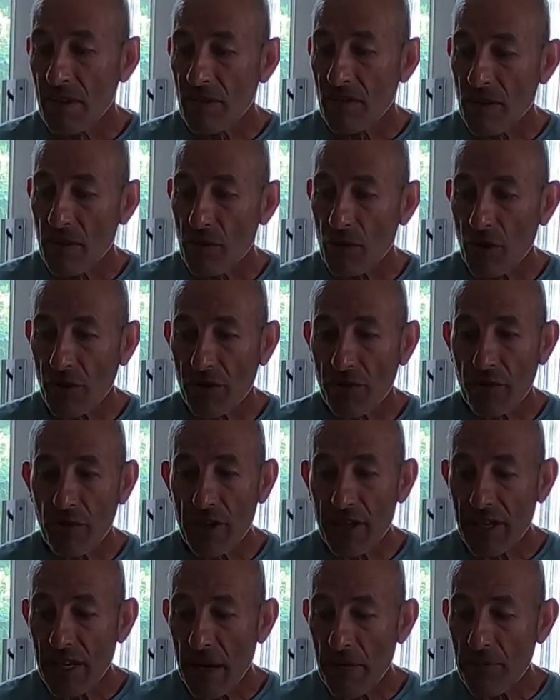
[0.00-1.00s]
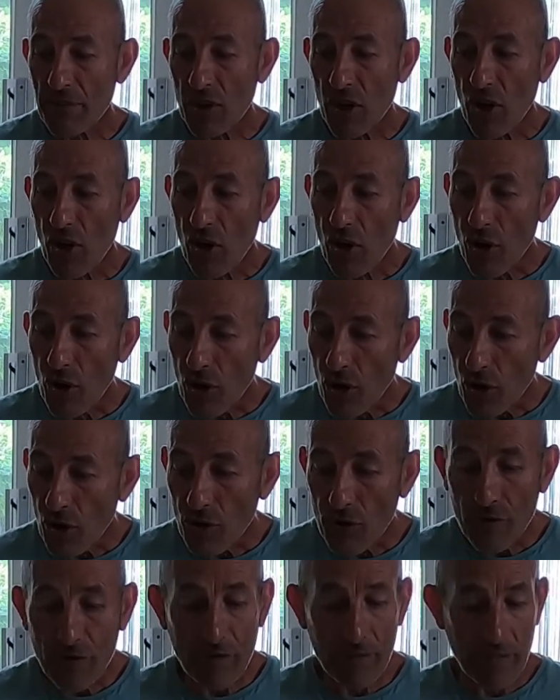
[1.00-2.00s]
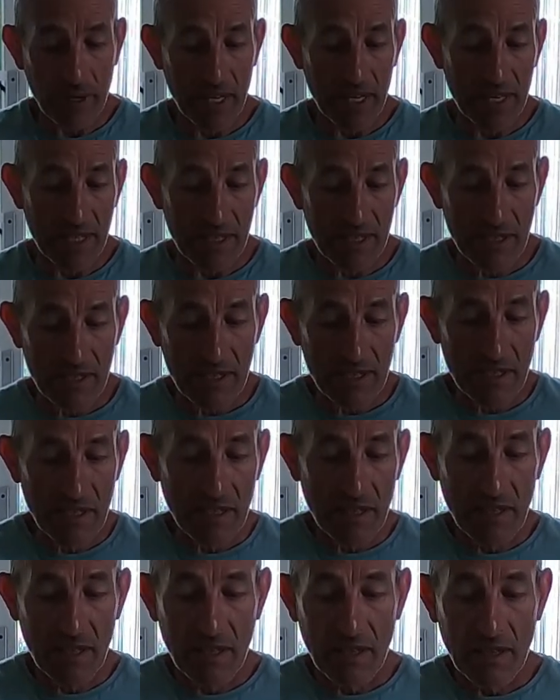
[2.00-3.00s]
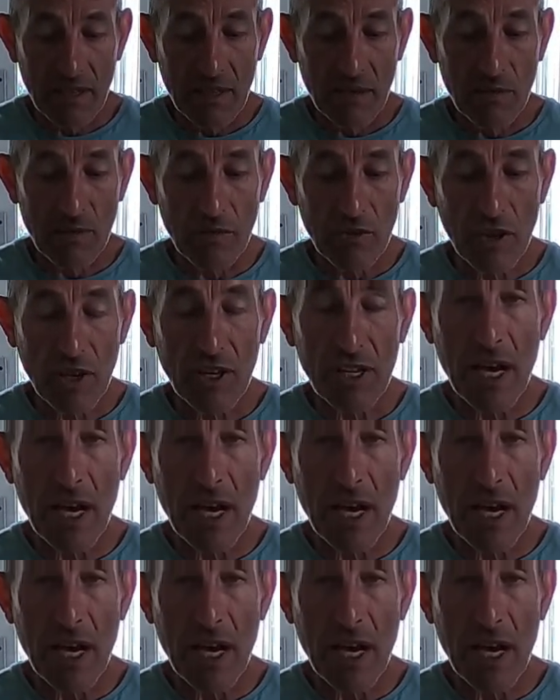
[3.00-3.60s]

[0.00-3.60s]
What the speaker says: So we've got the 3 cups of peas, we've got a